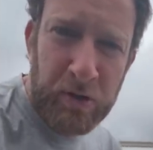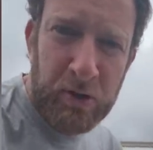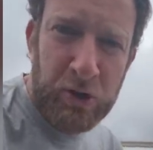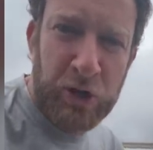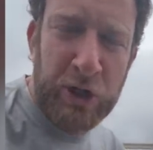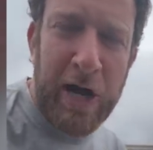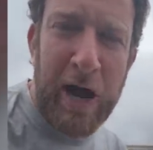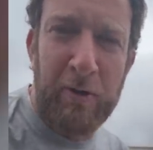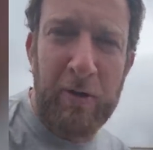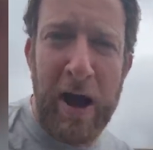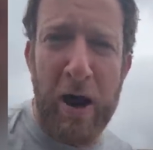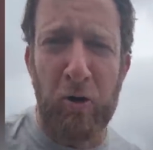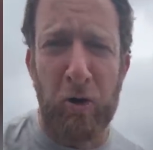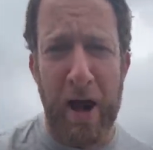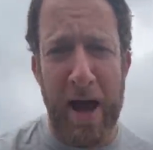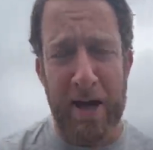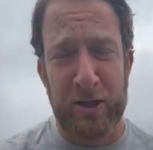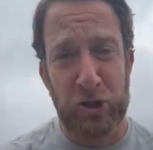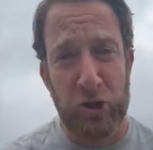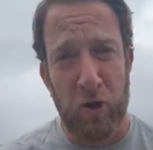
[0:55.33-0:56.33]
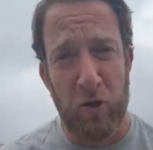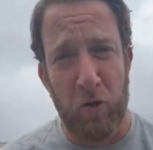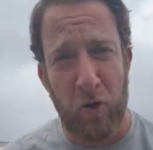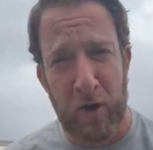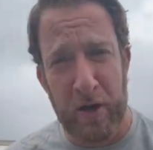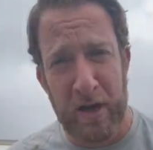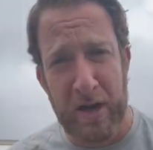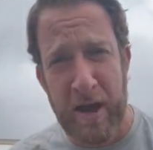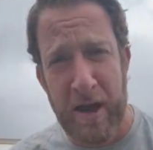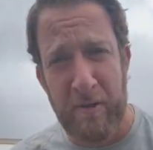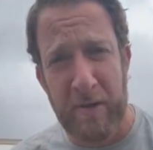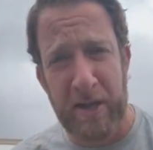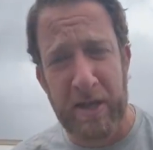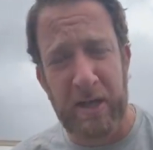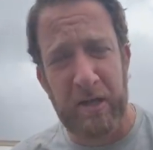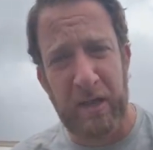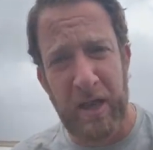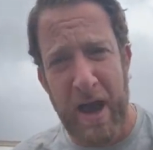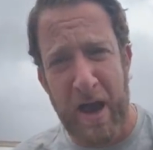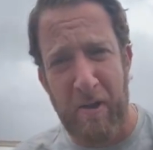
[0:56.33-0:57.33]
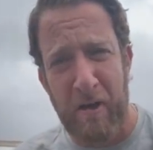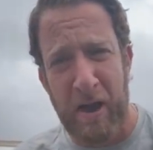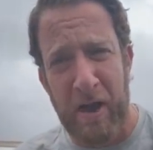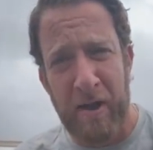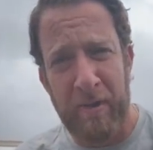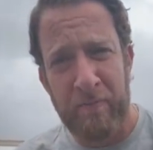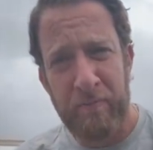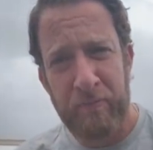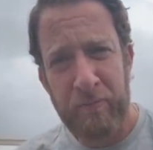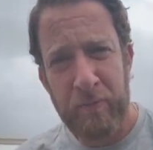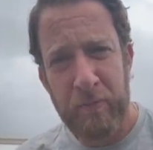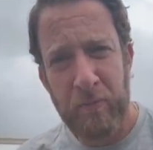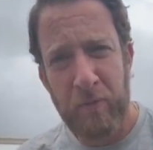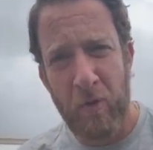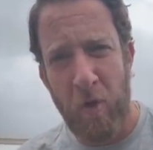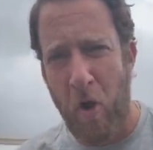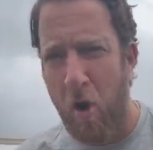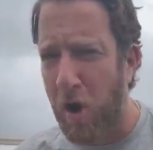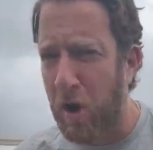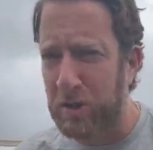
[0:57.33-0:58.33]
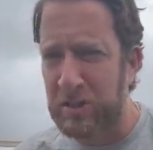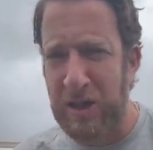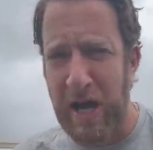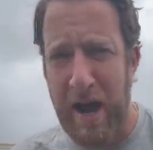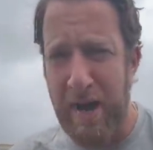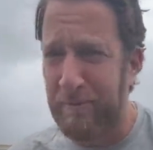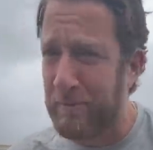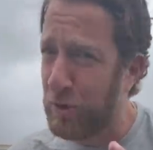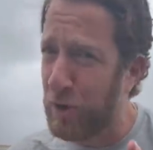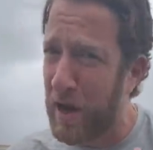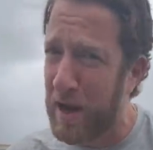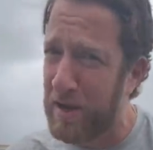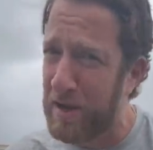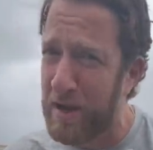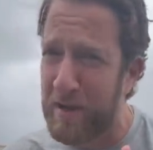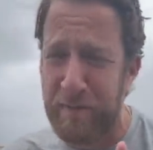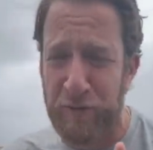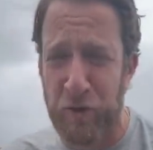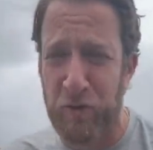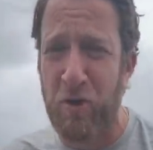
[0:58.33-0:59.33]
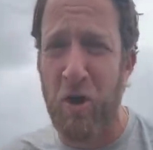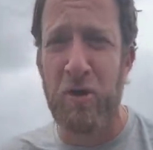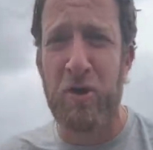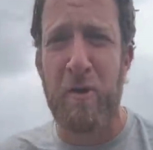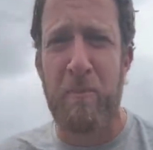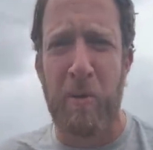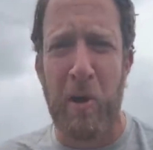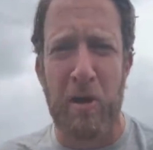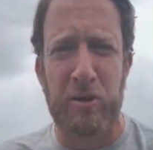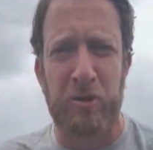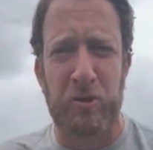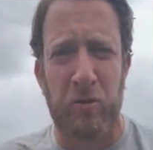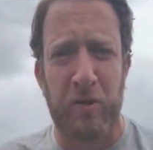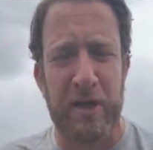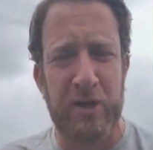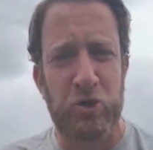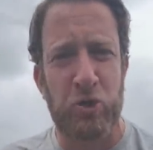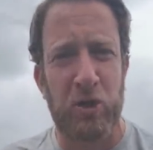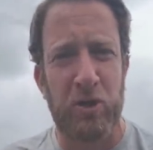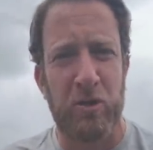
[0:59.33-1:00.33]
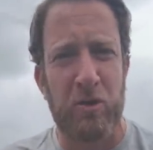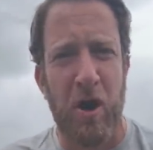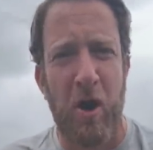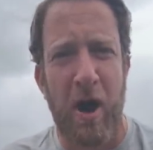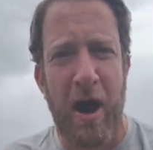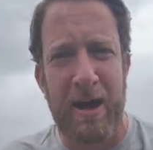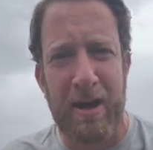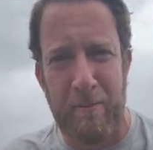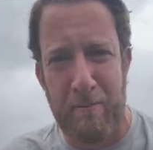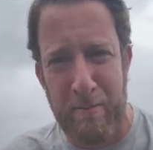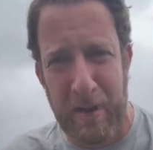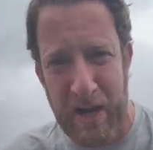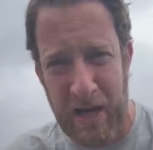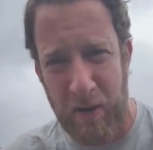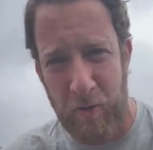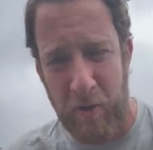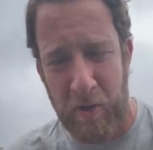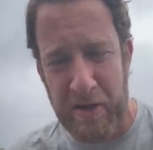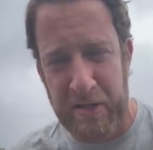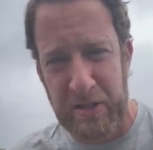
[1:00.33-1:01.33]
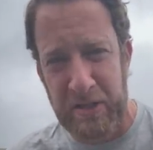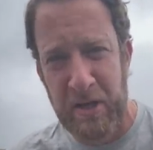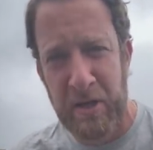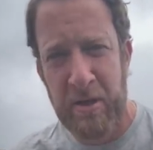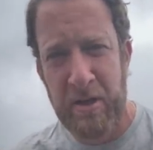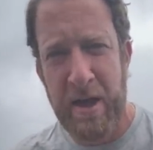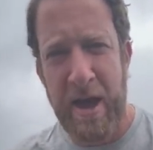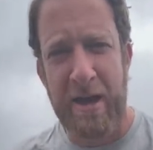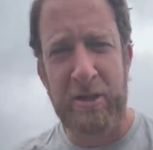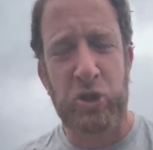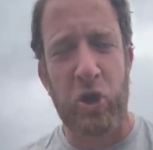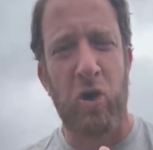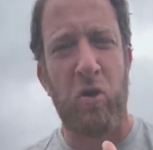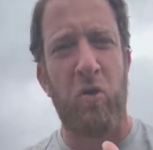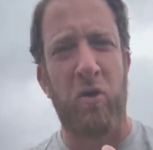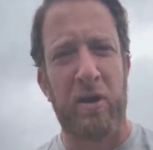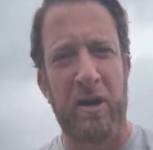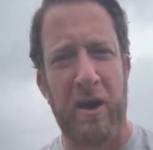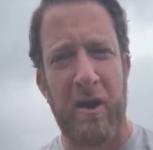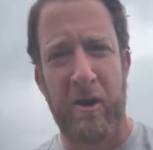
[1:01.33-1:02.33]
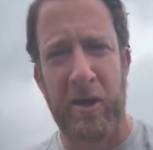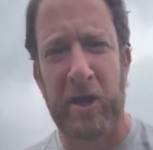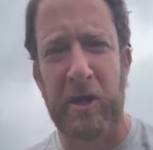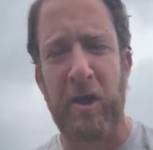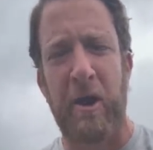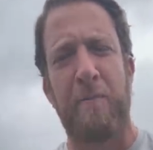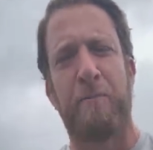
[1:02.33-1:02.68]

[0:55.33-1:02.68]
Shout out Extraordinary Clara. All time, if you know your Barstool history, you know I had a mini horse. Extraordinary Clara,